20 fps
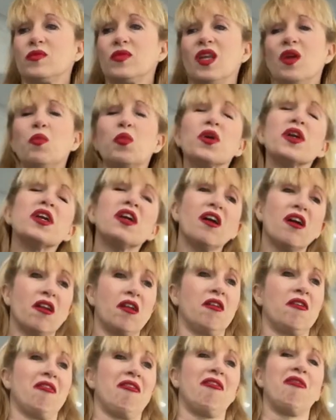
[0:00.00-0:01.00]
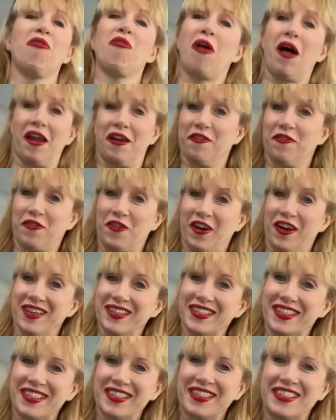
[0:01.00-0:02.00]
I'm working on a whole lot of
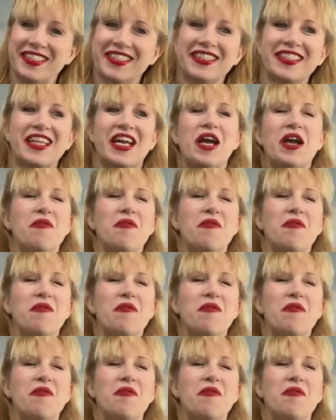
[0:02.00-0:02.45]
cross stitches.